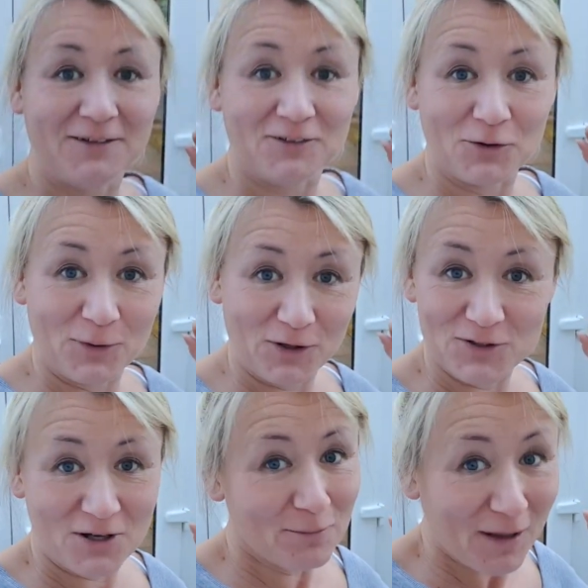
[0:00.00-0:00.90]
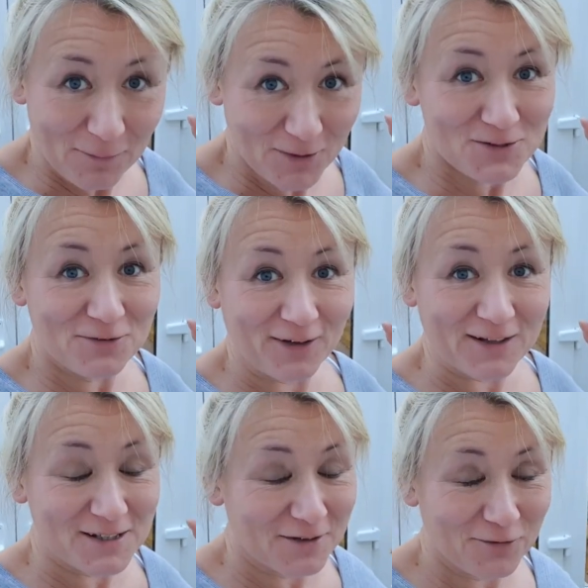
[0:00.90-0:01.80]
And so we're going to go and make the most of
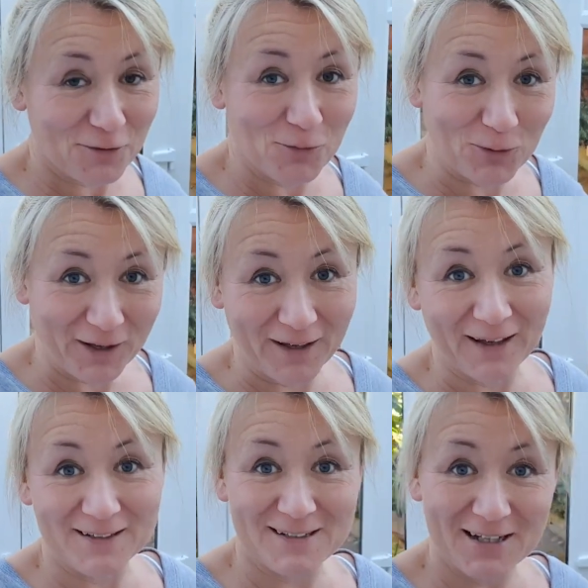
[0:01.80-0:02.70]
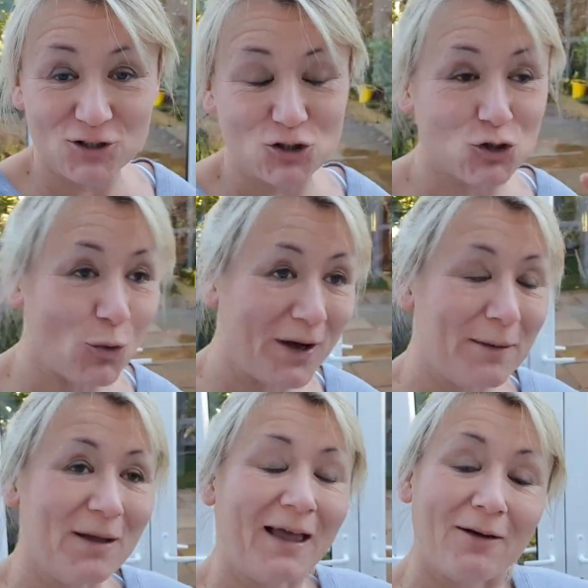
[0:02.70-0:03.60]
it for the morning and
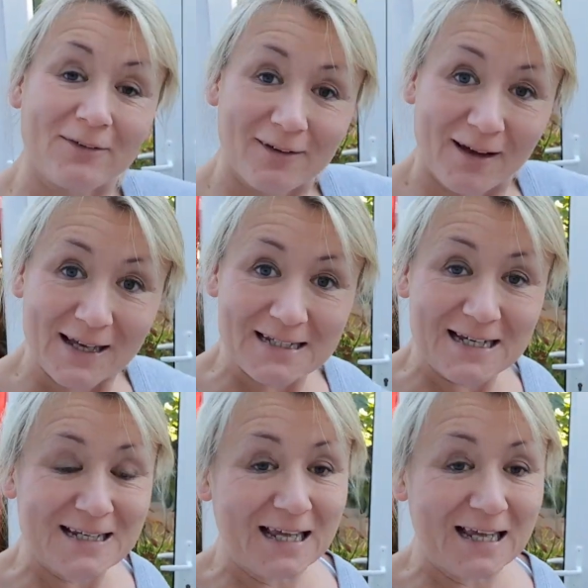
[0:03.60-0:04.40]
enjoy being outside in